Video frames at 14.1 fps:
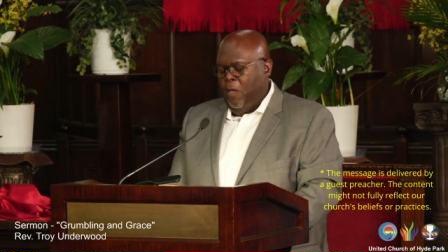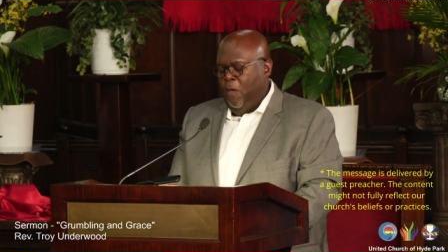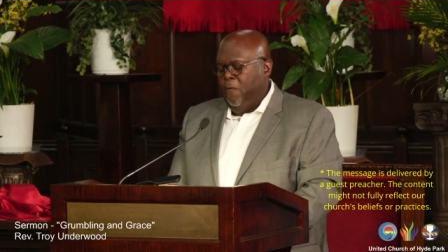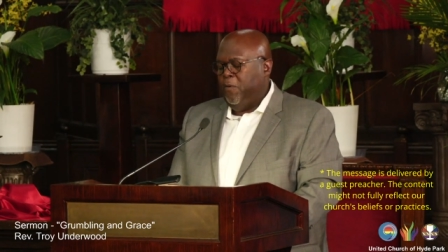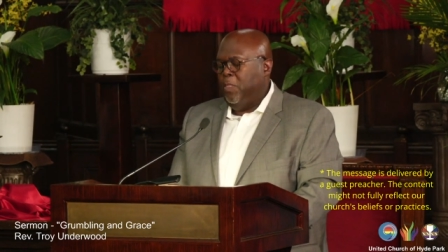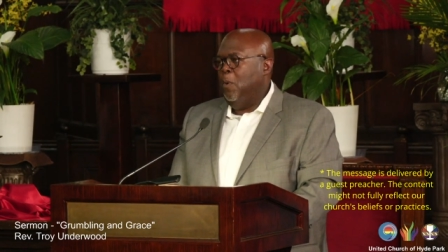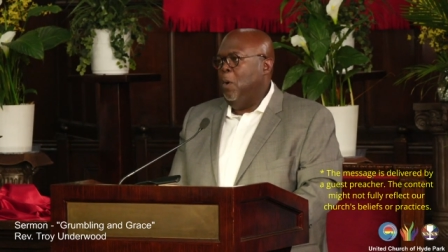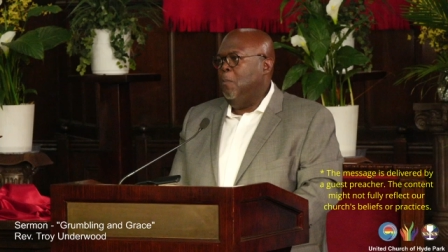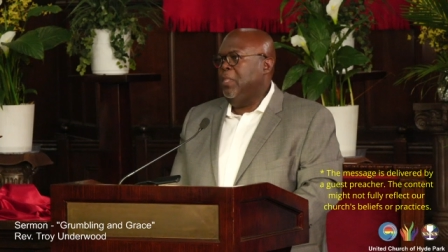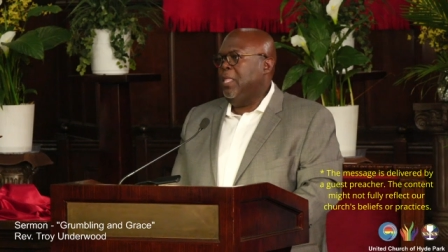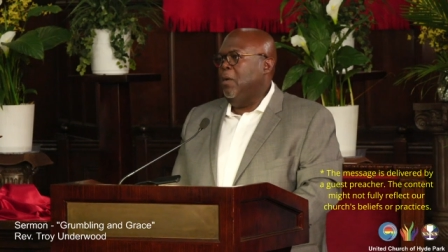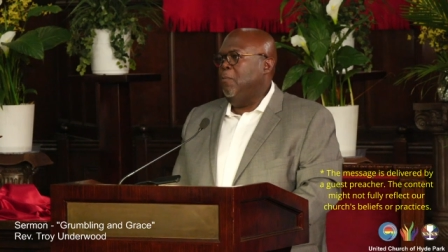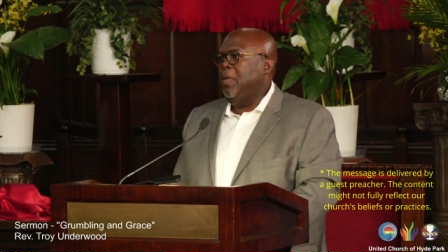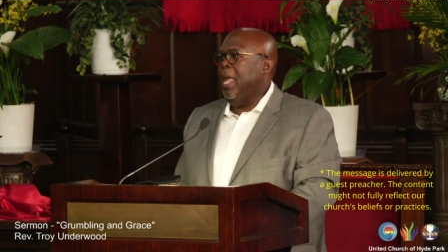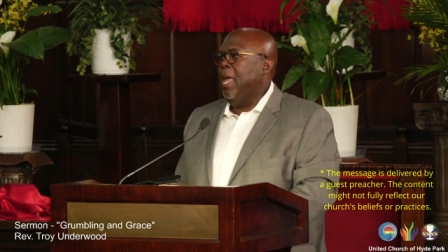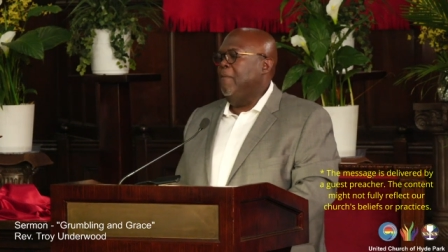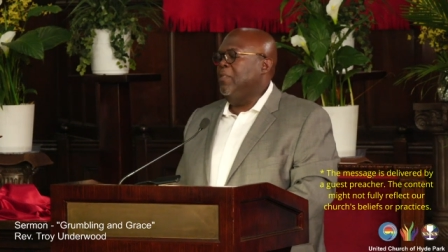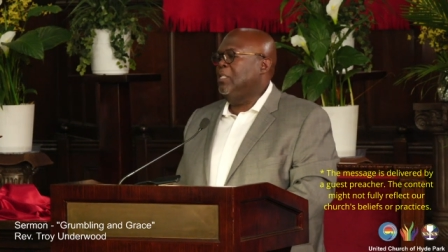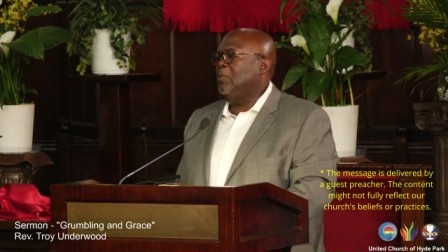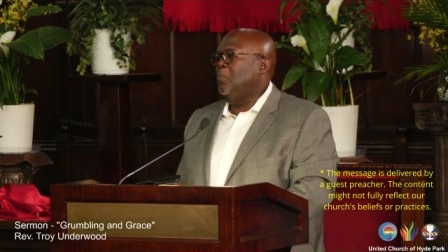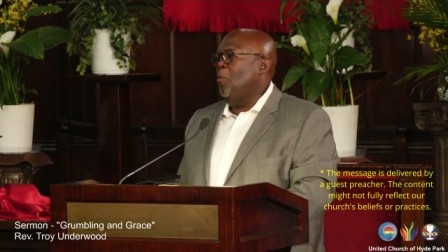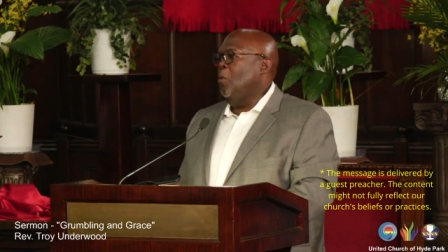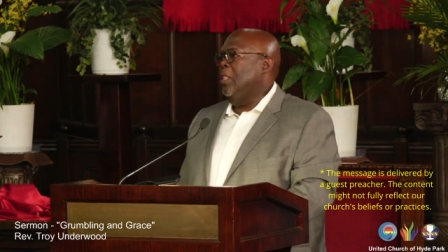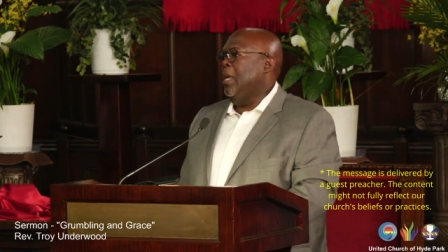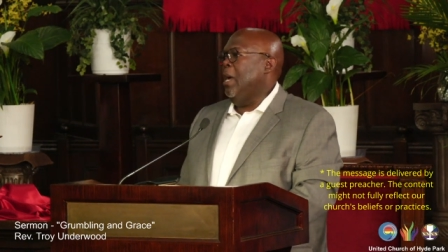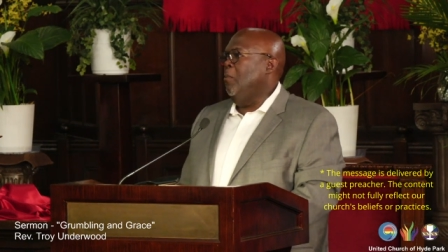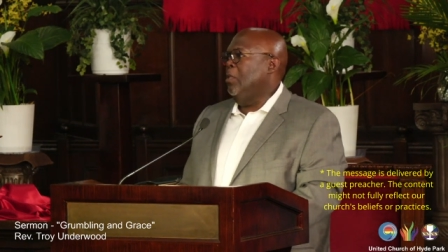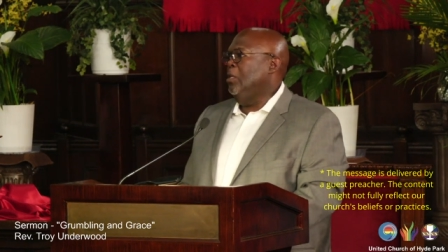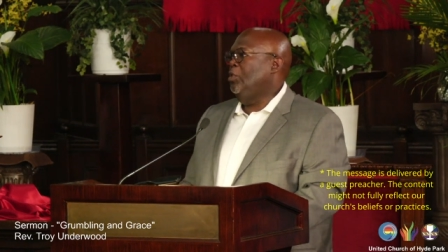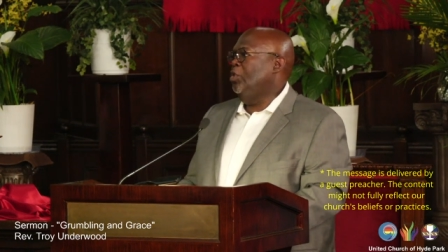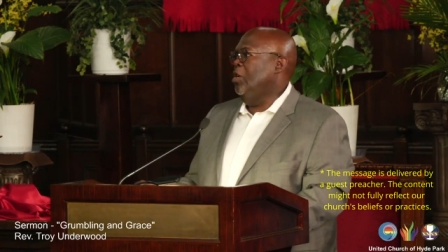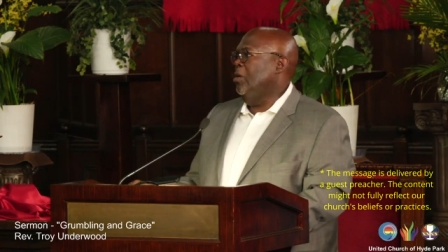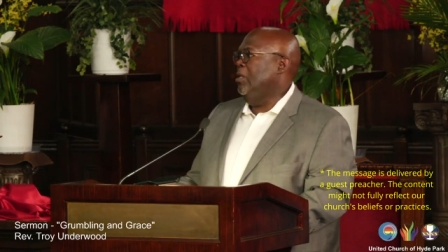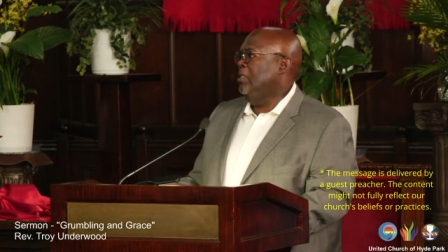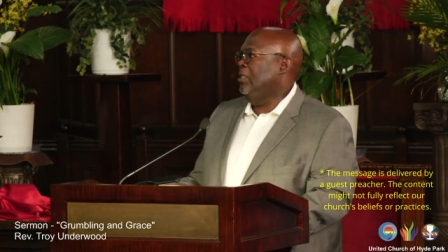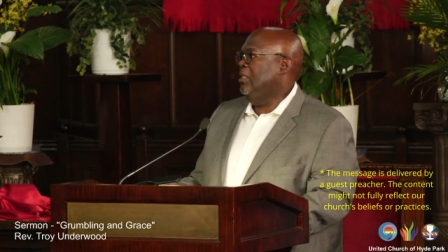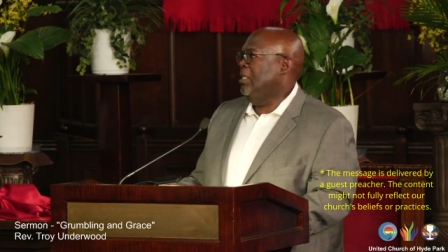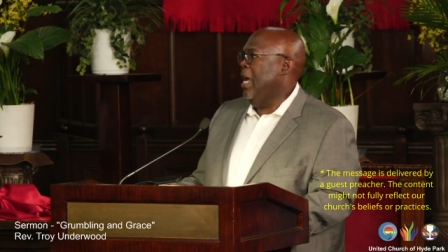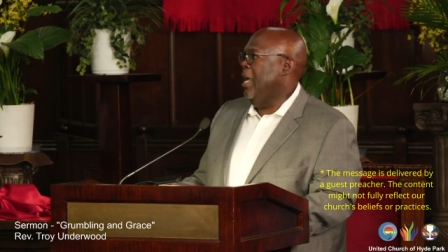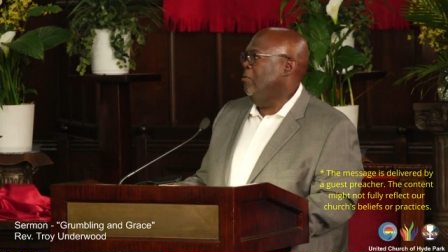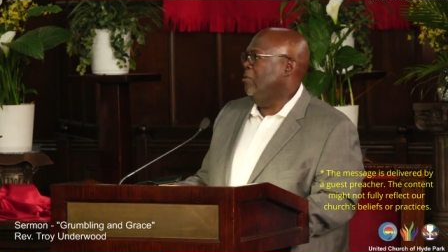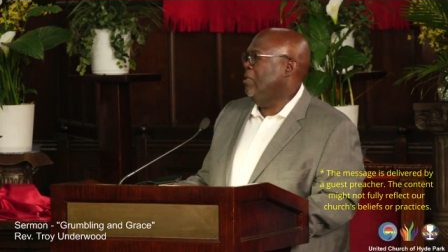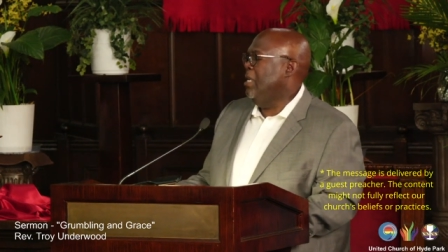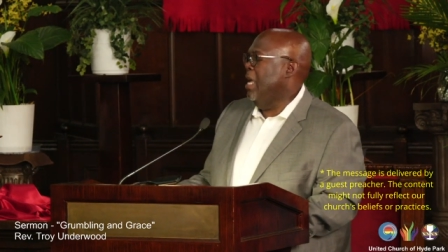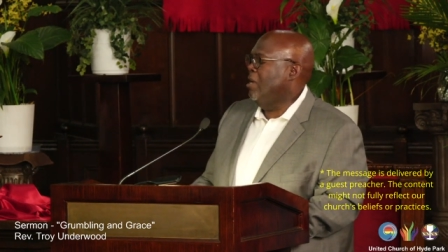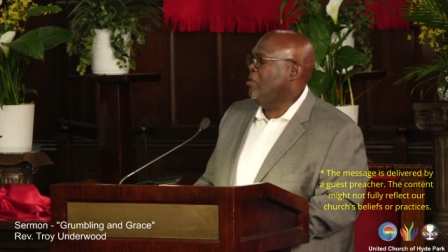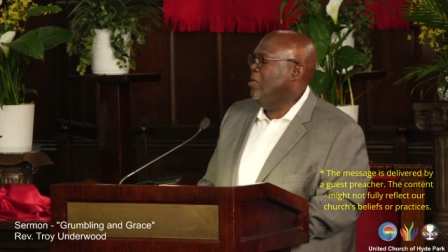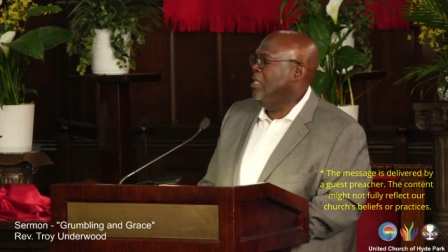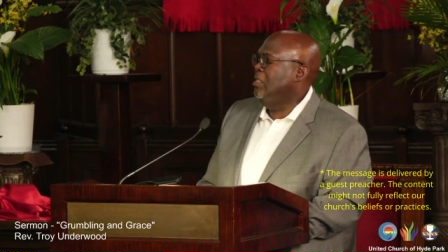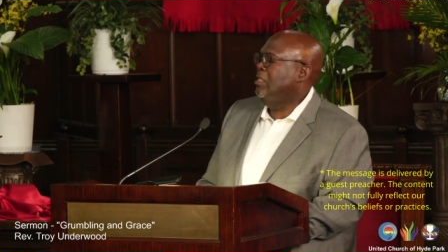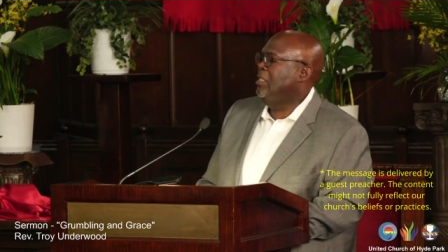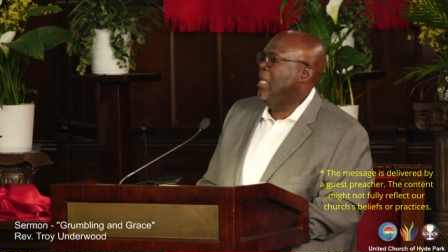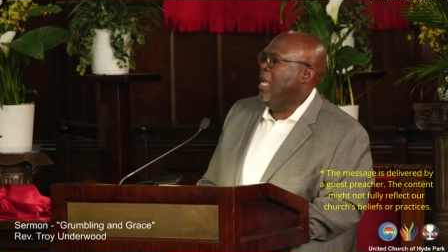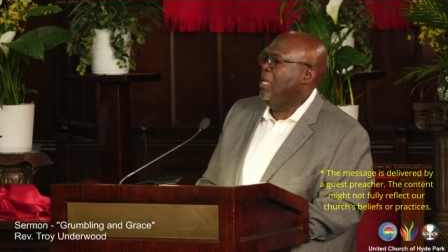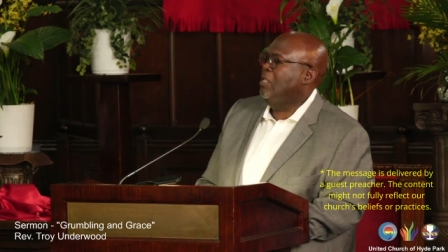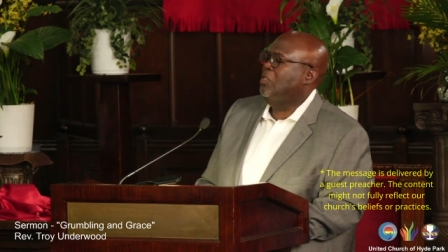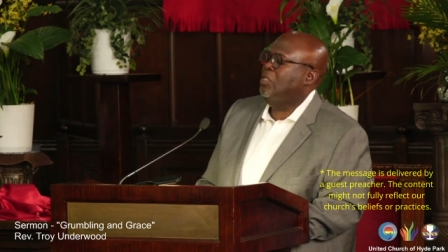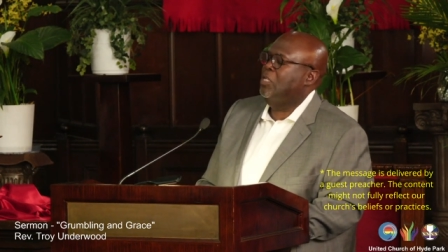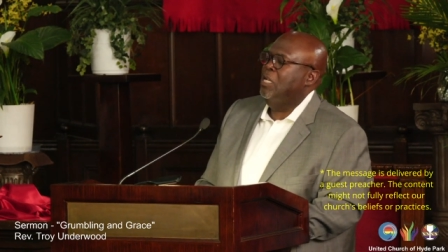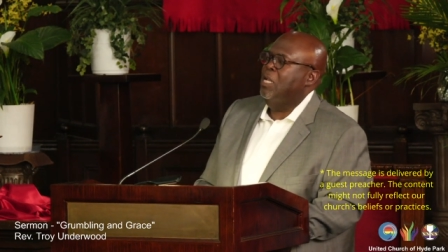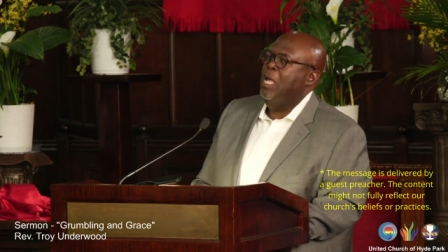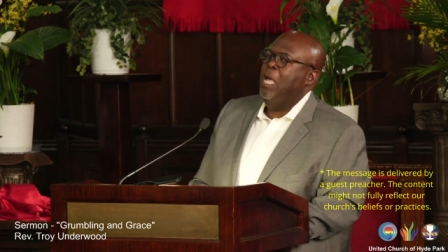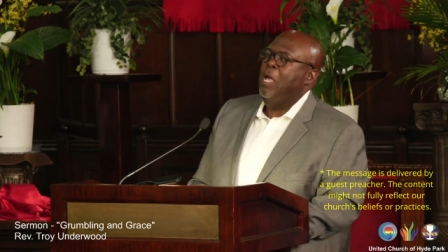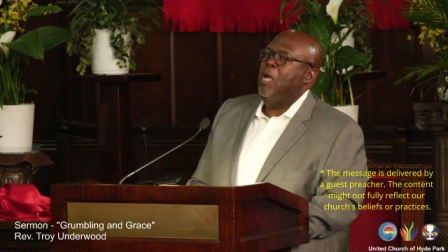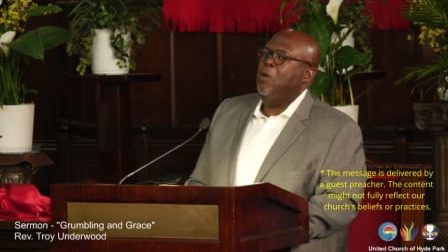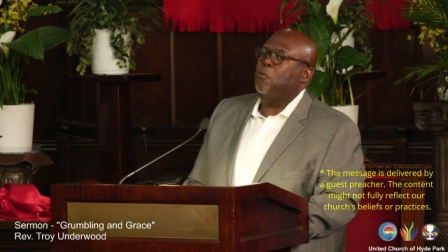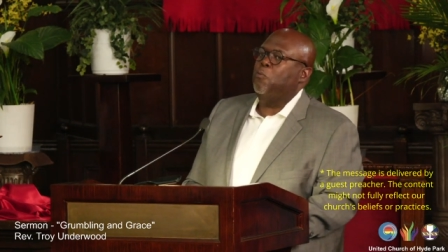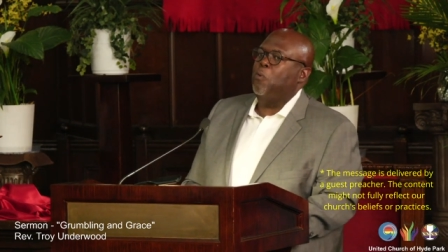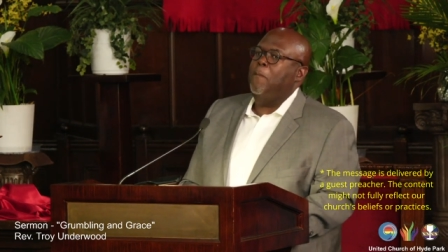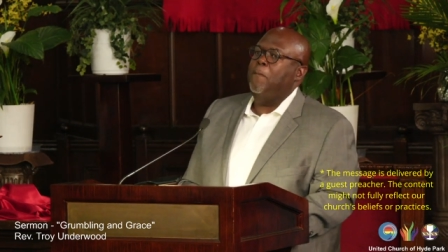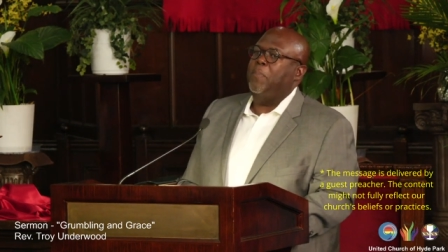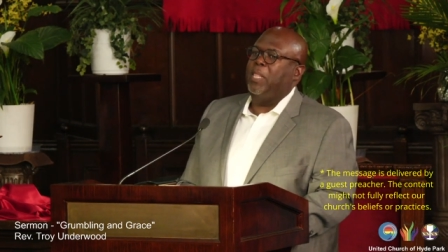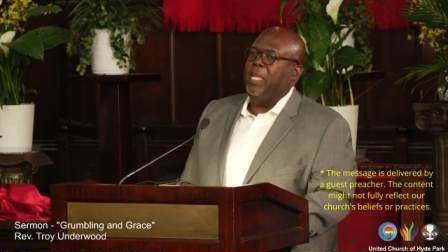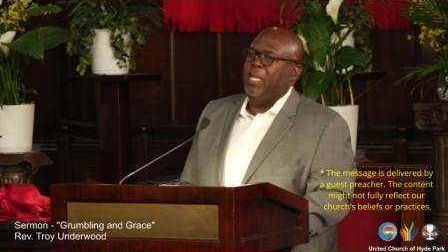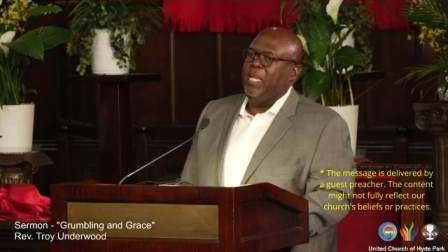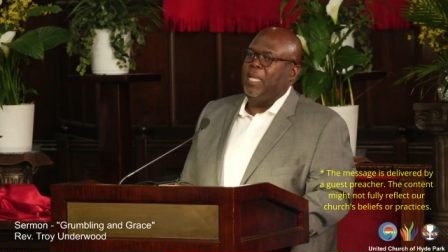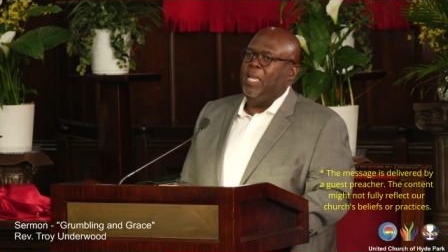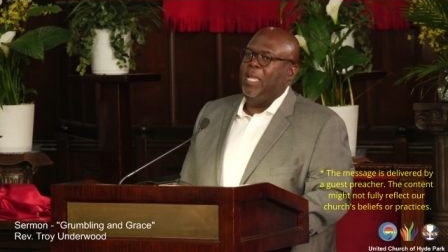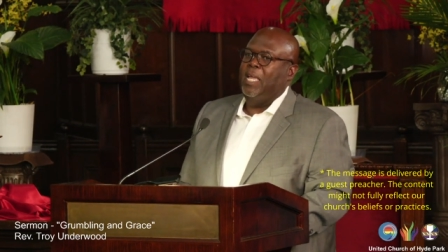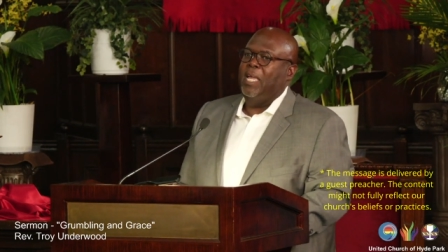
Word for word: For the moment that we have this morning, I want to share this title tag to this text Grumbling